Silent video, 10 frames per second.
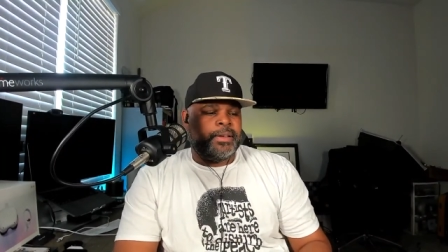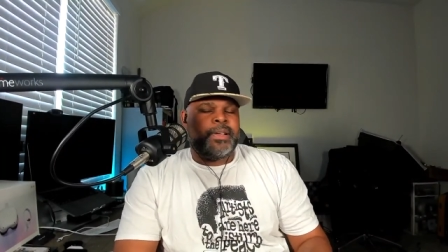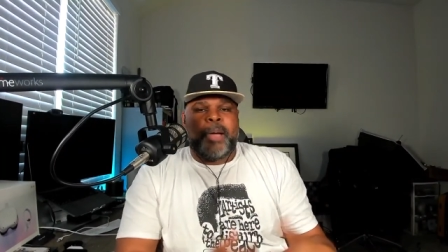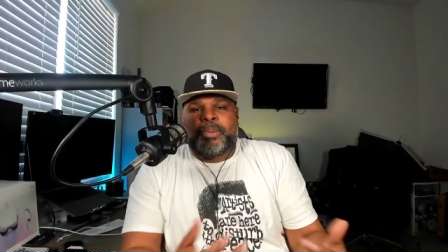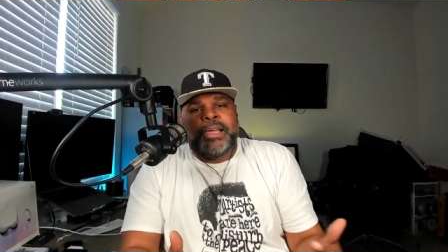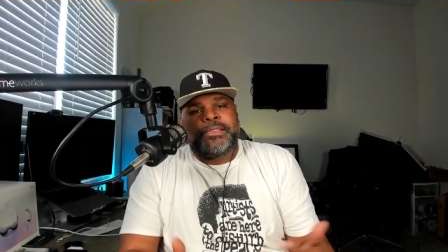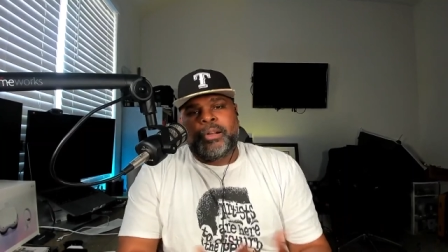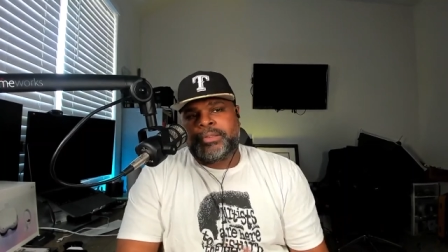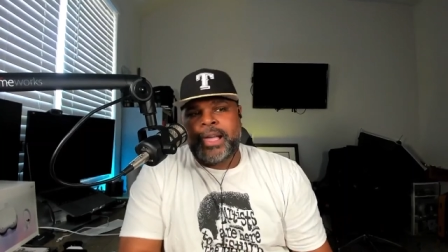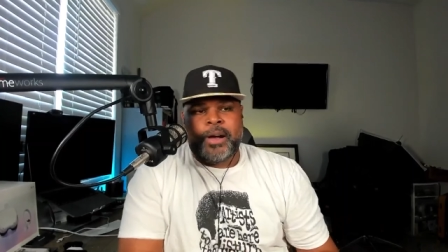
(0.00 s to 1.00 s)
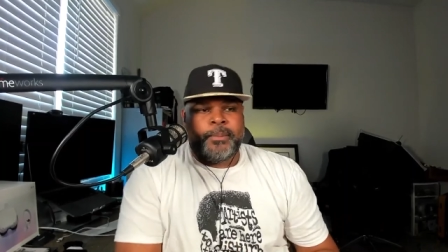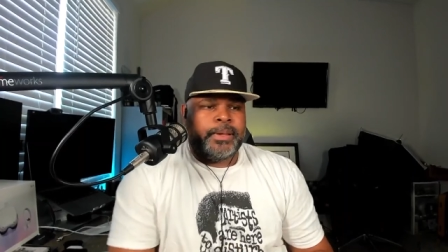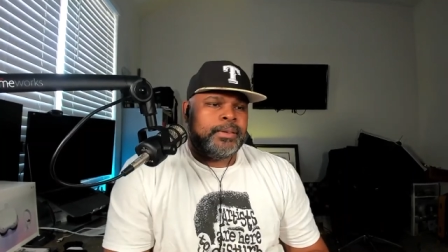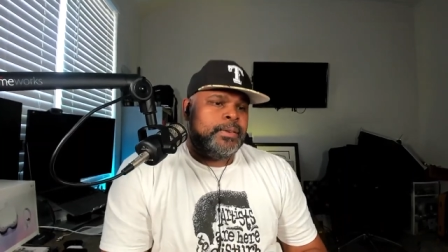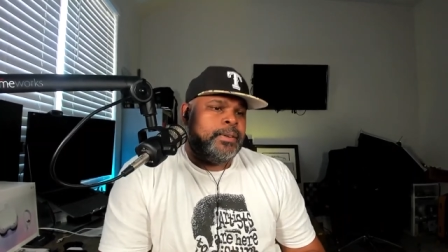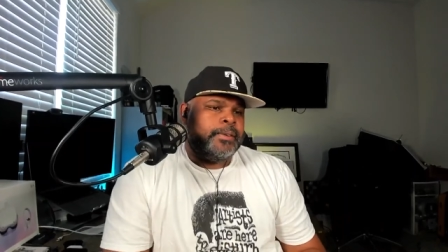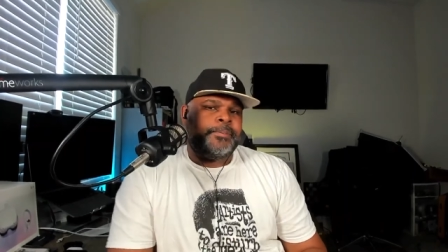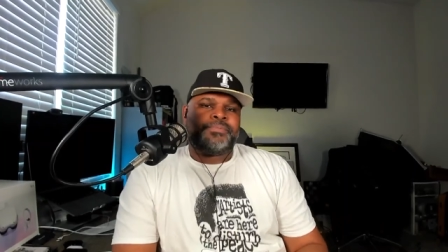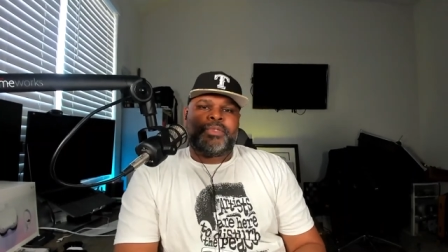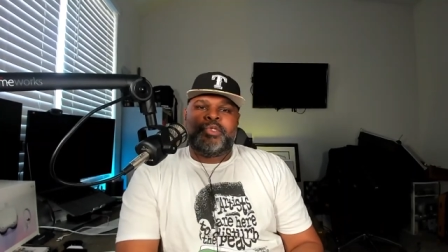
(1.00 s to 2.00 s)
And please don't tell me
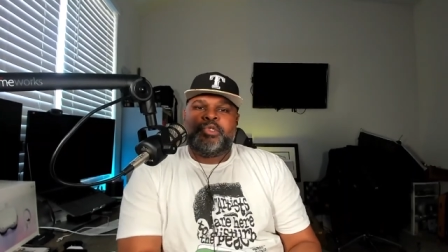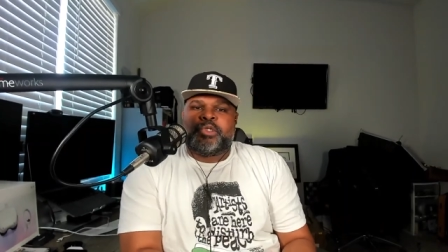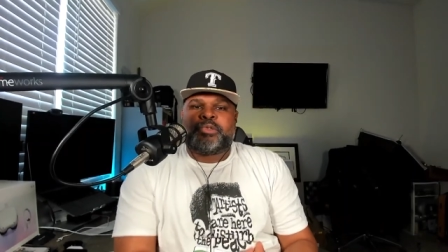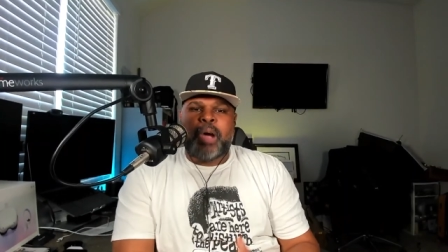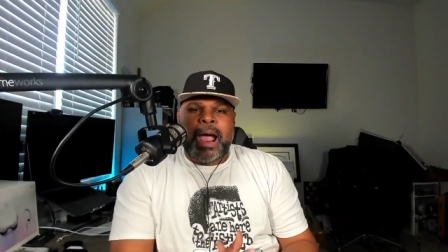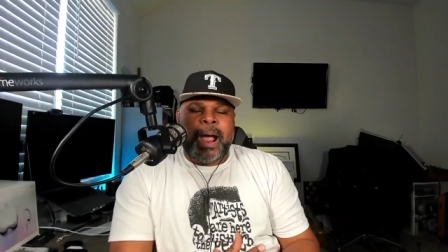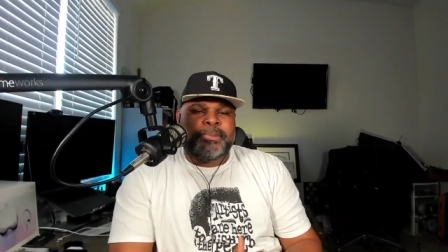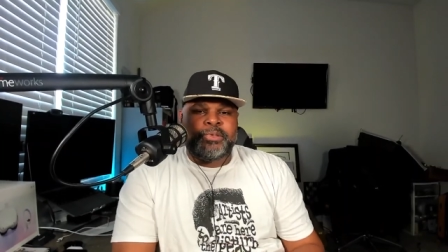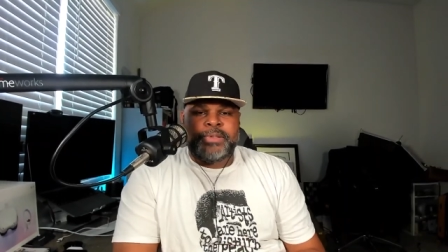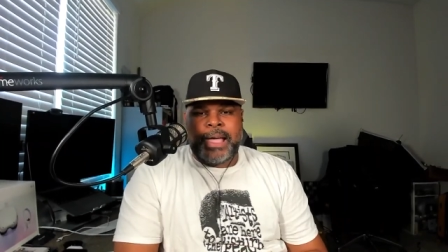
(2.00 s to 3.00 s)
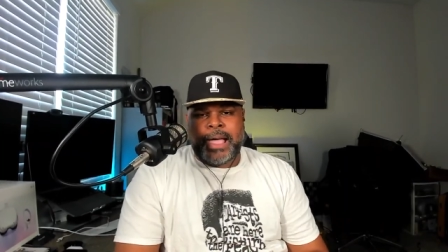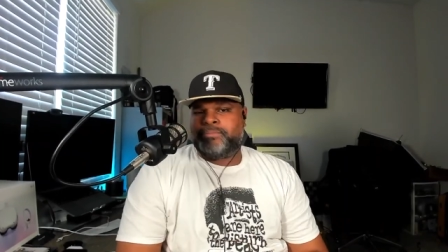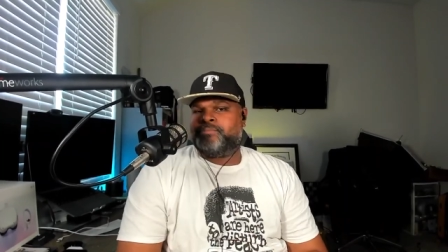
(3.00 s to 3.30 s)
you subscribe to that